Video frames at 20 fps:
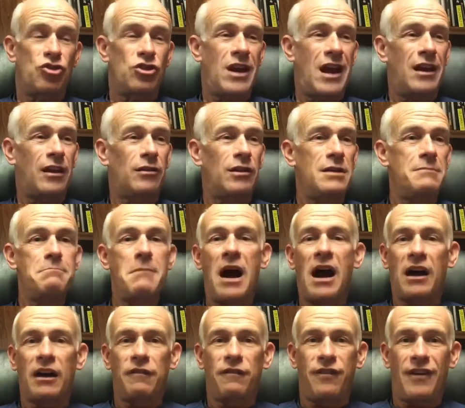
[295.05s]
genetically
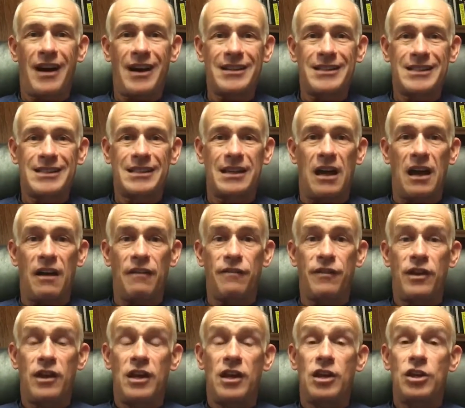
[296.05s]
modified
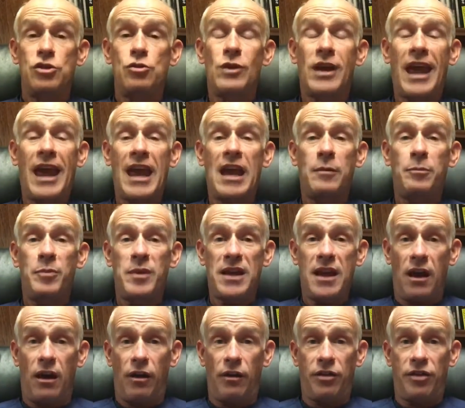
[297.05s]
stuff. You can't
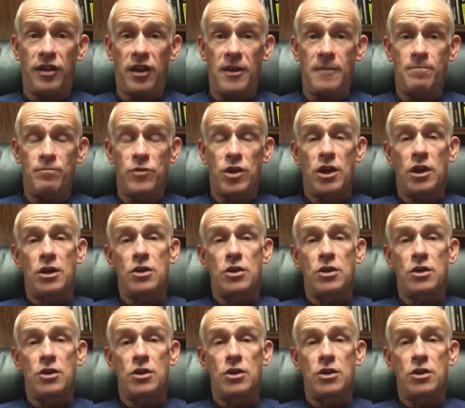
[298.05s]
be healthy.